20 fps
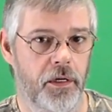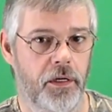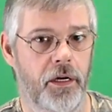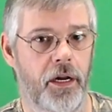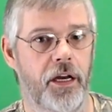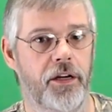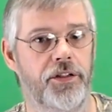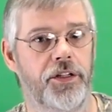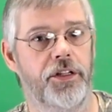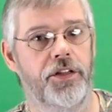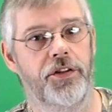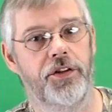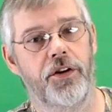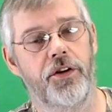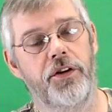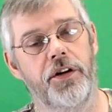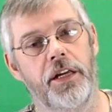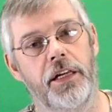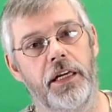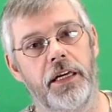could actually
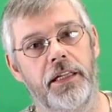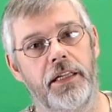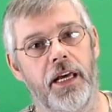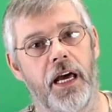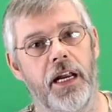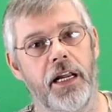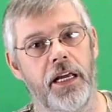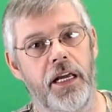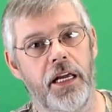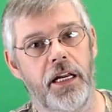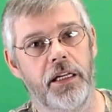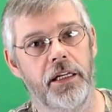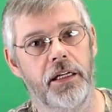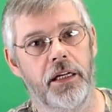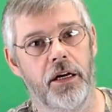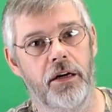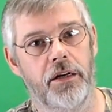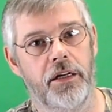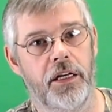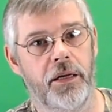circulate that heat in
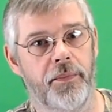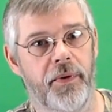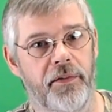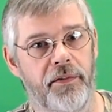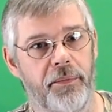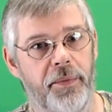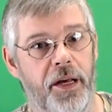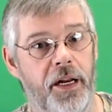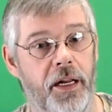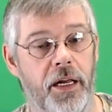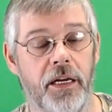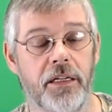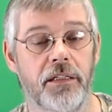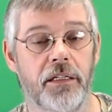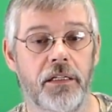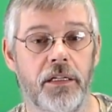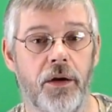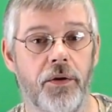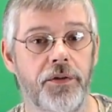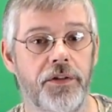there to keep everybody nice
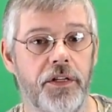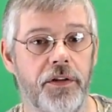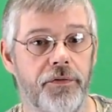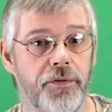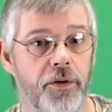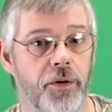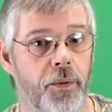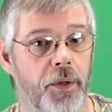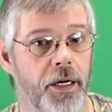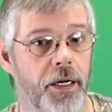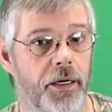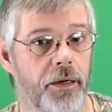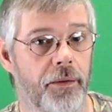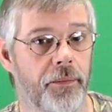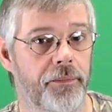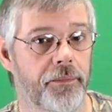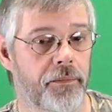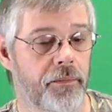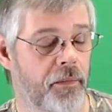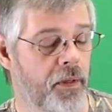and toasty for a while.
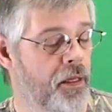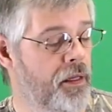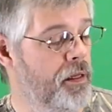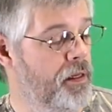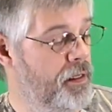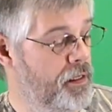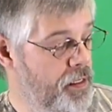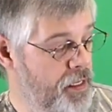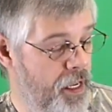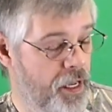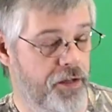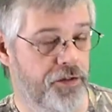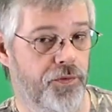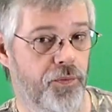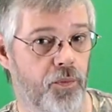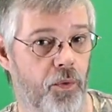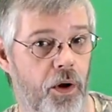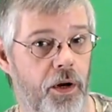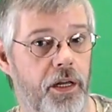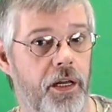
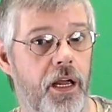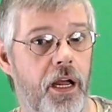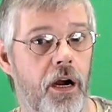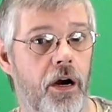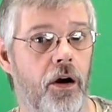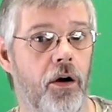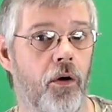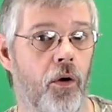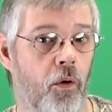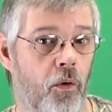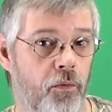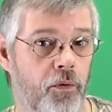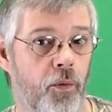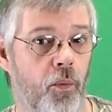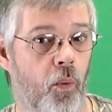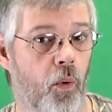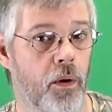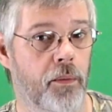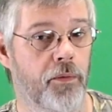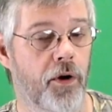Yes, running air over
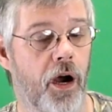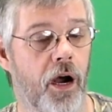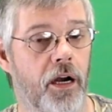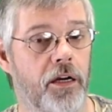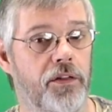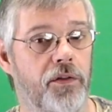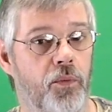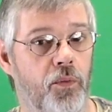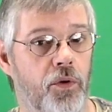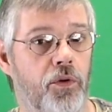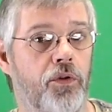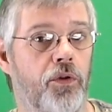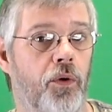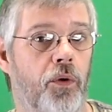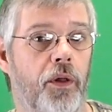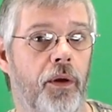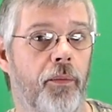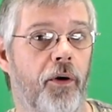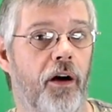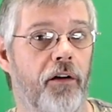warm rocks will
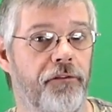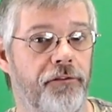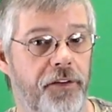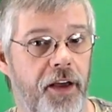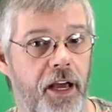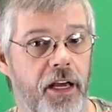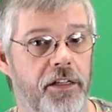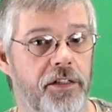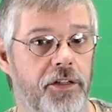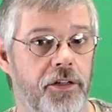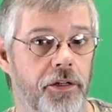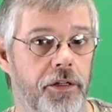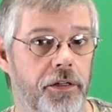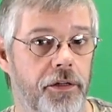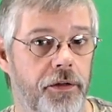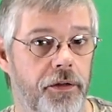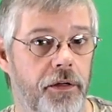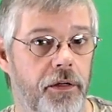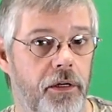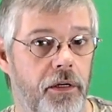cool them off faster,
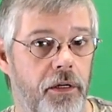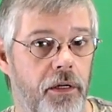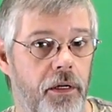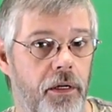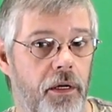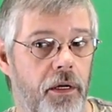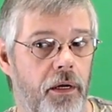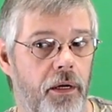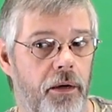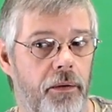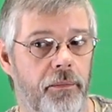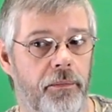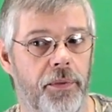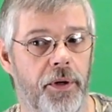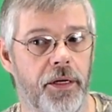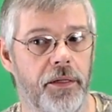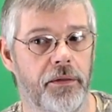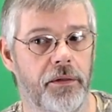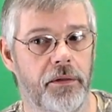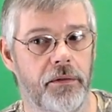
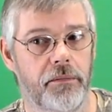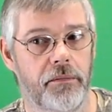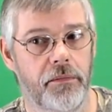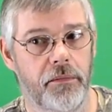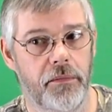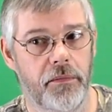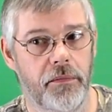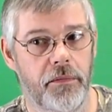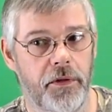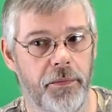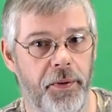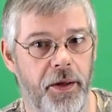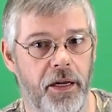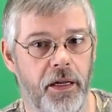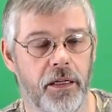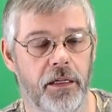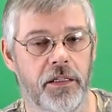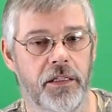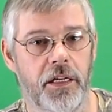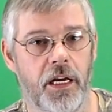but
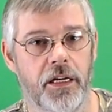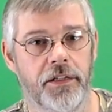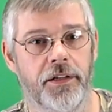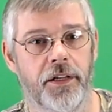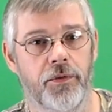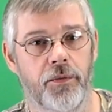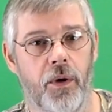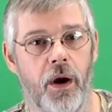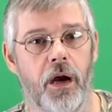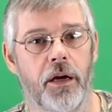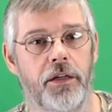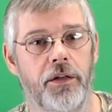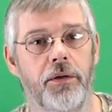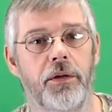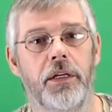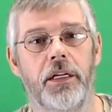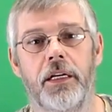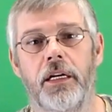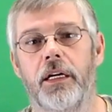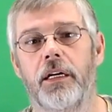depending on the size of the rock, you
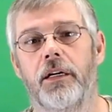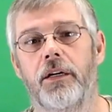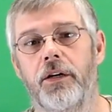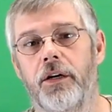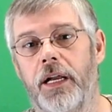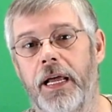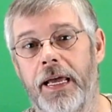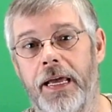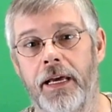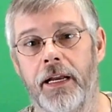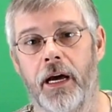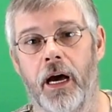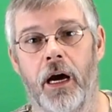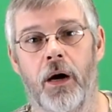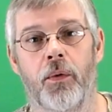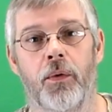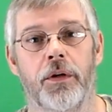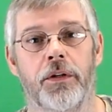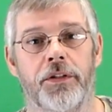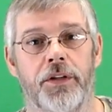can get a good 8
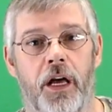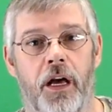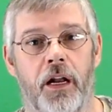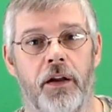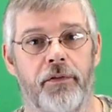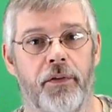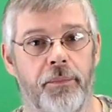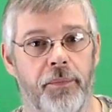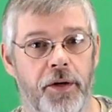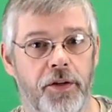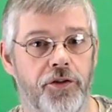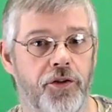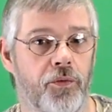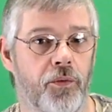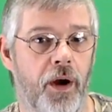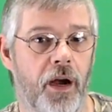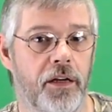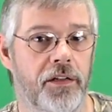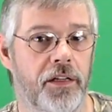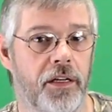hours out of a bunch of
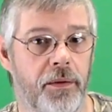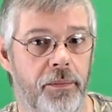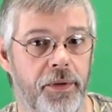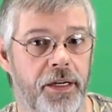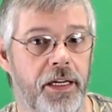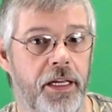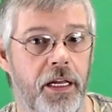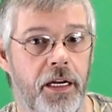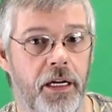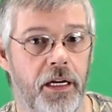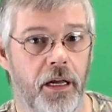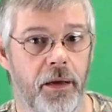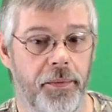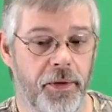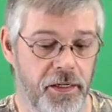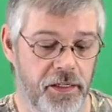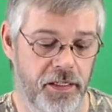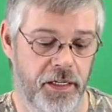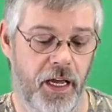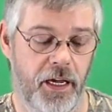rocks that have been heated up
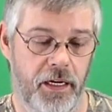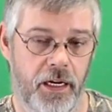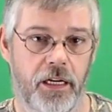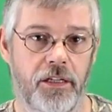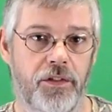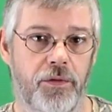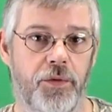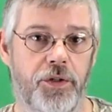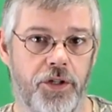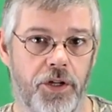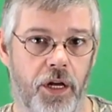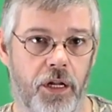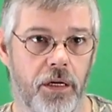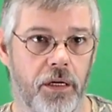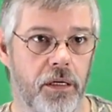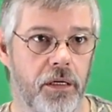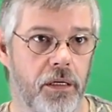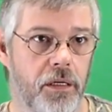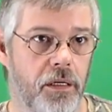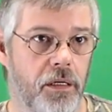and stacked next to each
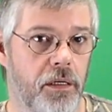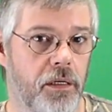other.